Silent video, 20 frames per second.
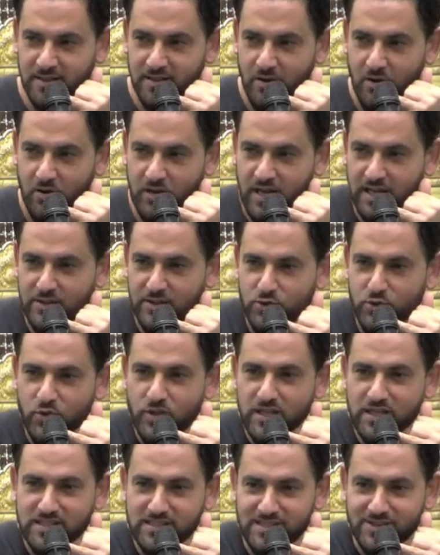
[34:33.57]
Okay, do
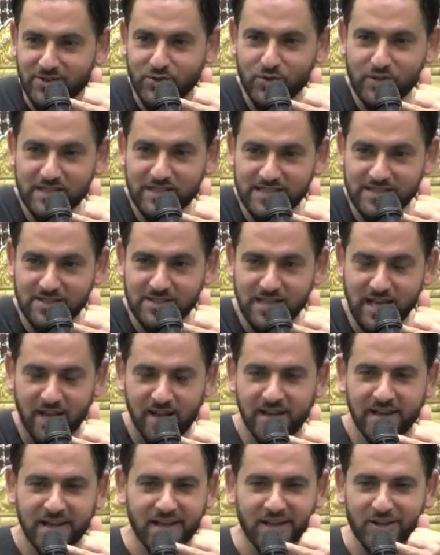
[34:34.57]
this. He's like,
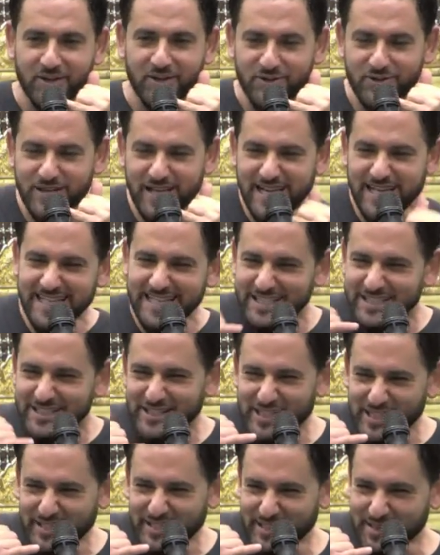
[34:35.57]
you're not
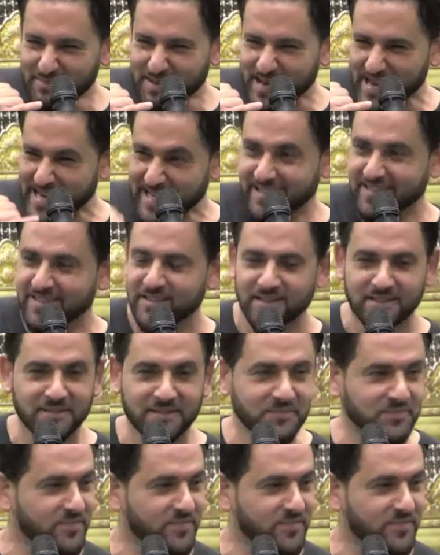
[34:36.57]
listening to me.